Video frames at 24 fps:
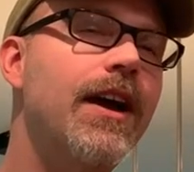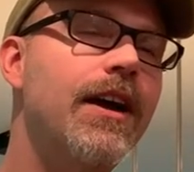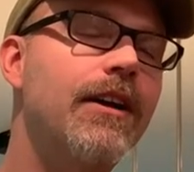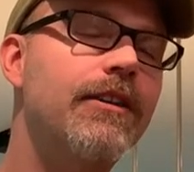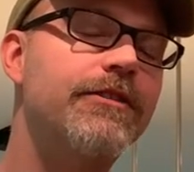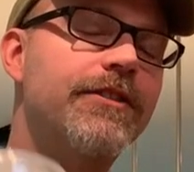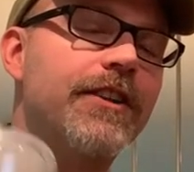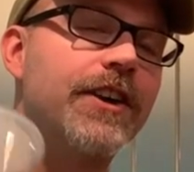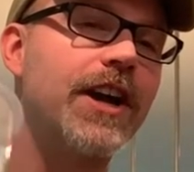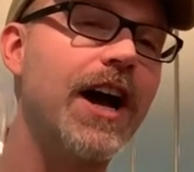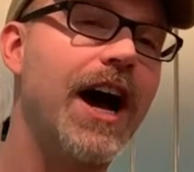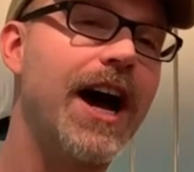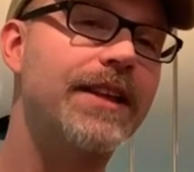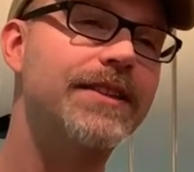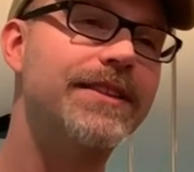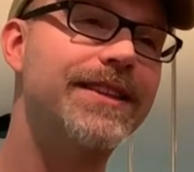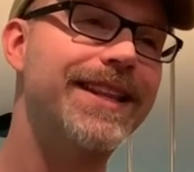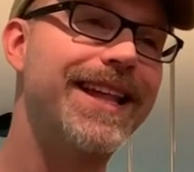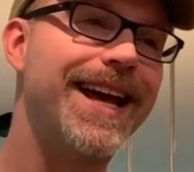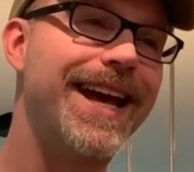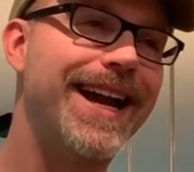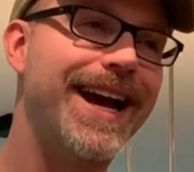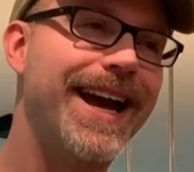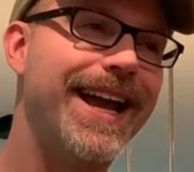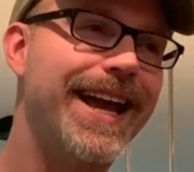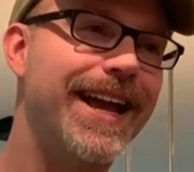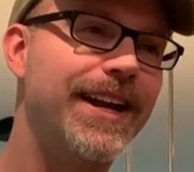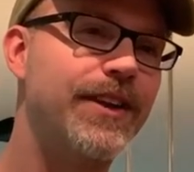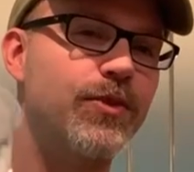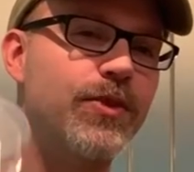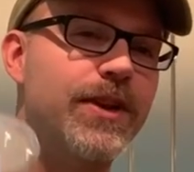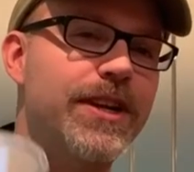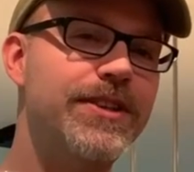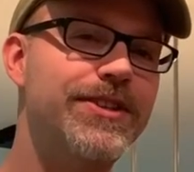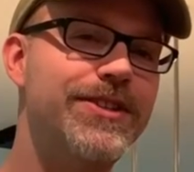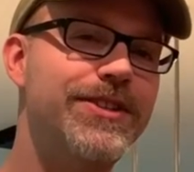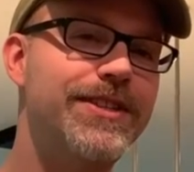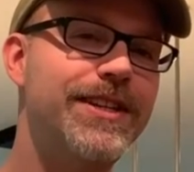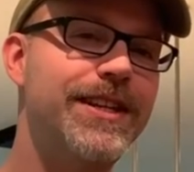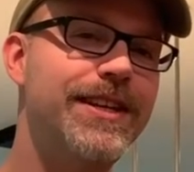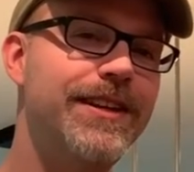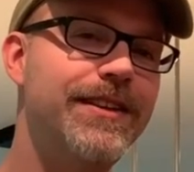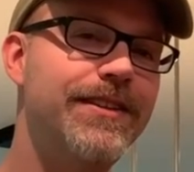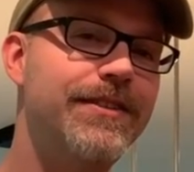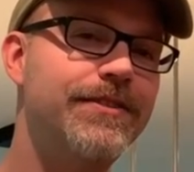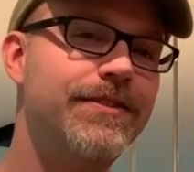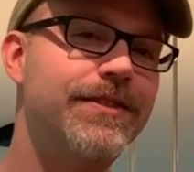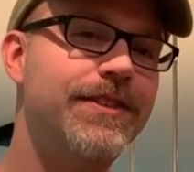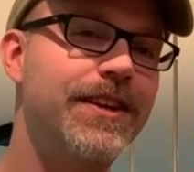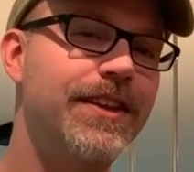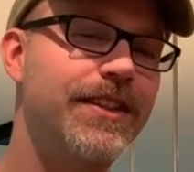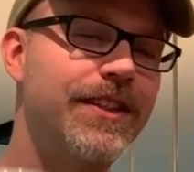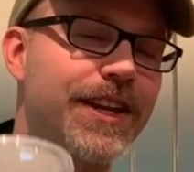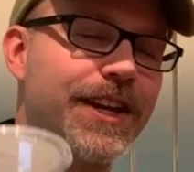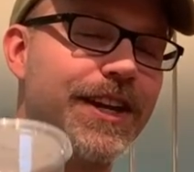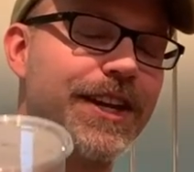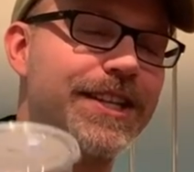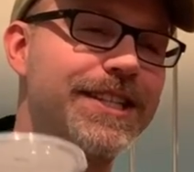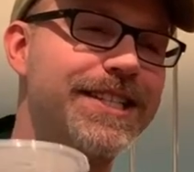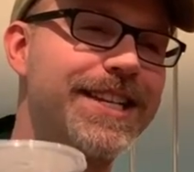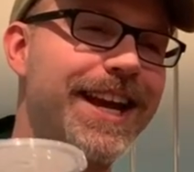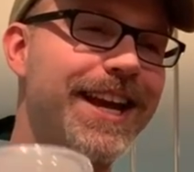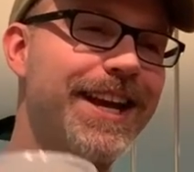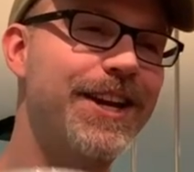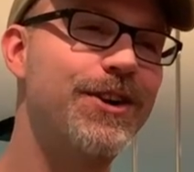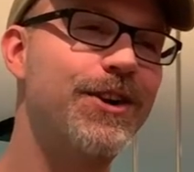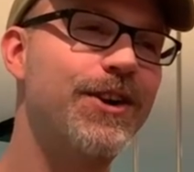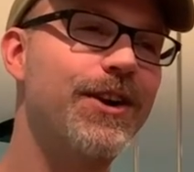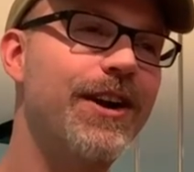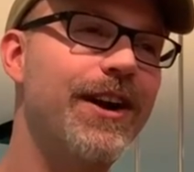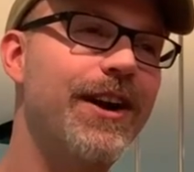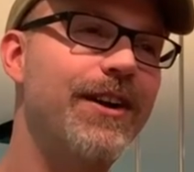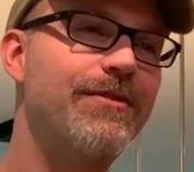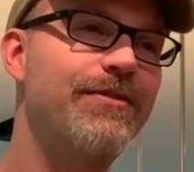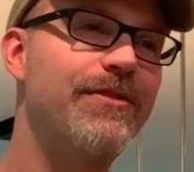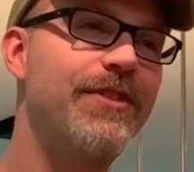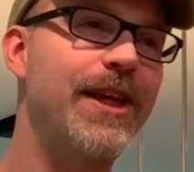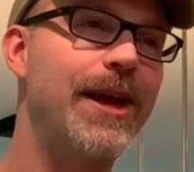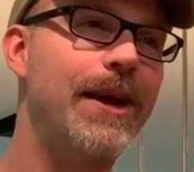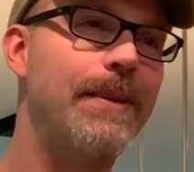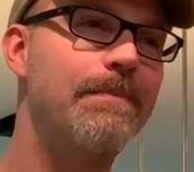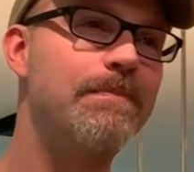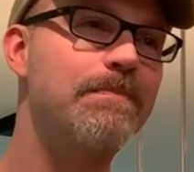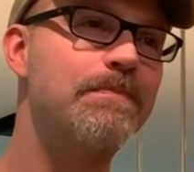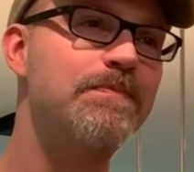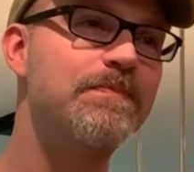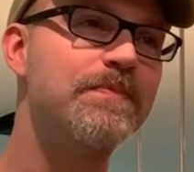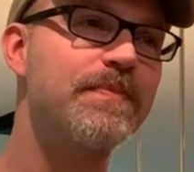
forgotten that I had received the container of them,